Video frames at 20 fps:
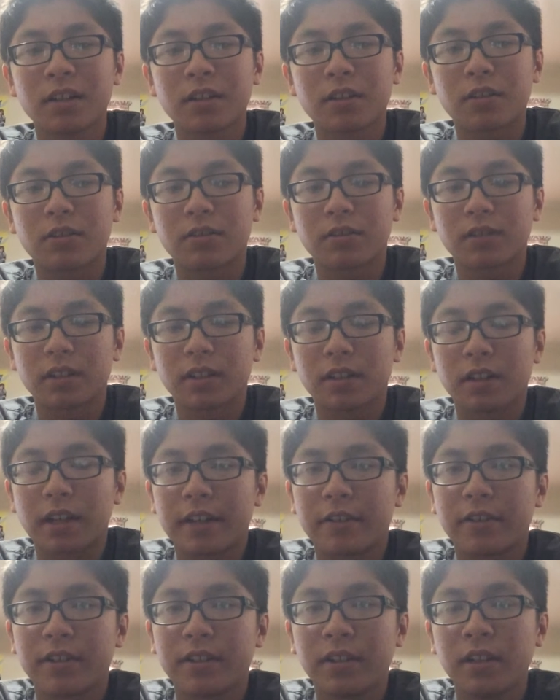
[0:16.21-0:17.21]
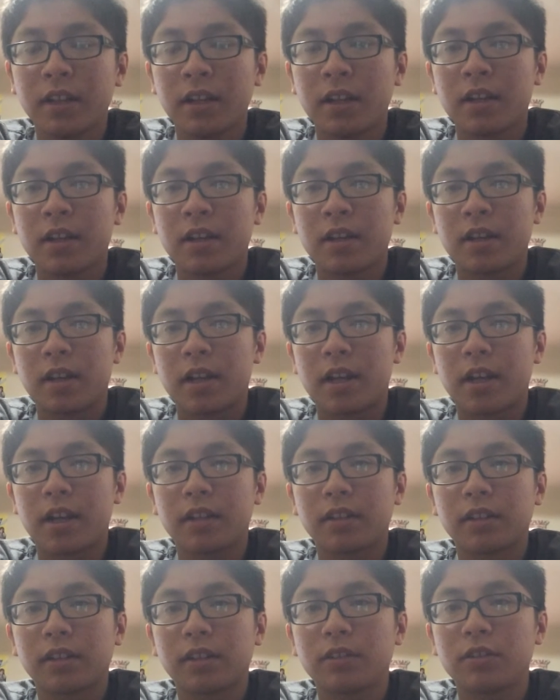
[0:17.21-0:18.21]
currently airing,
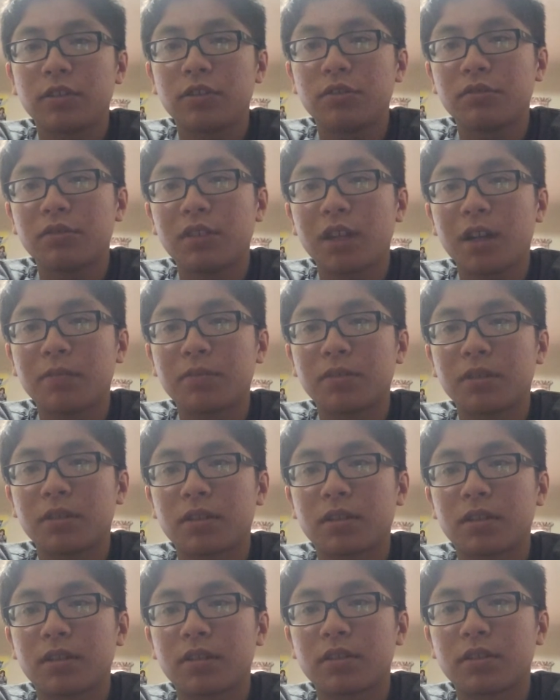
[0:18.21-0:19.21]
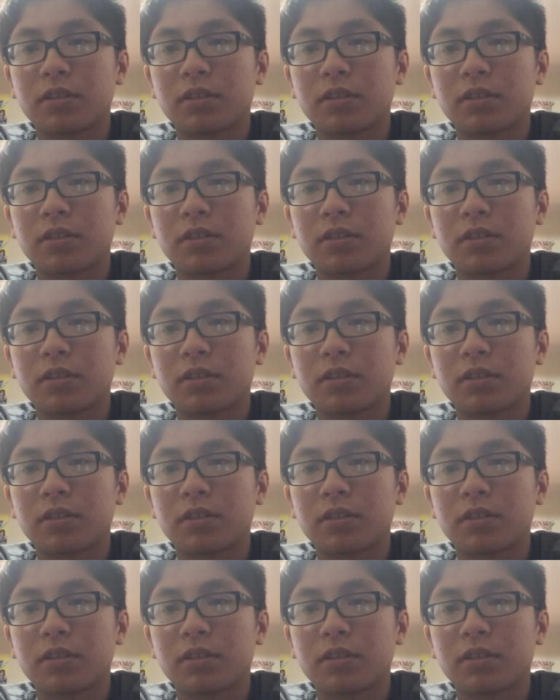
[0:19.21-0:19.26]
and they do dubs on it.